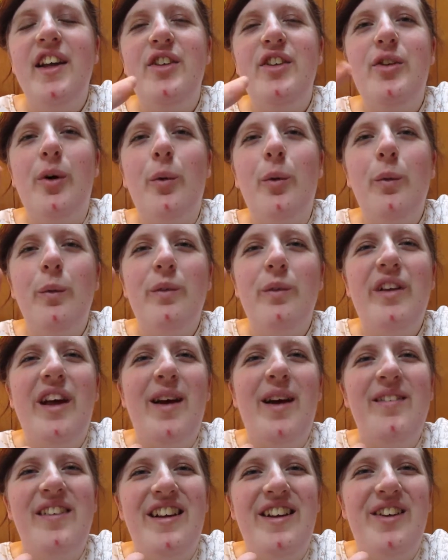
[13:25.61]
don't,
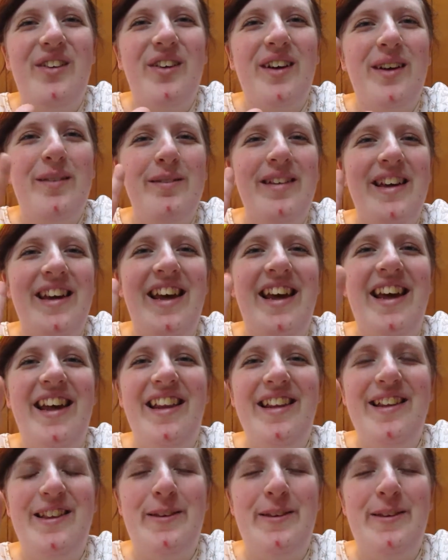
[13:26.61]
I mean don't give me any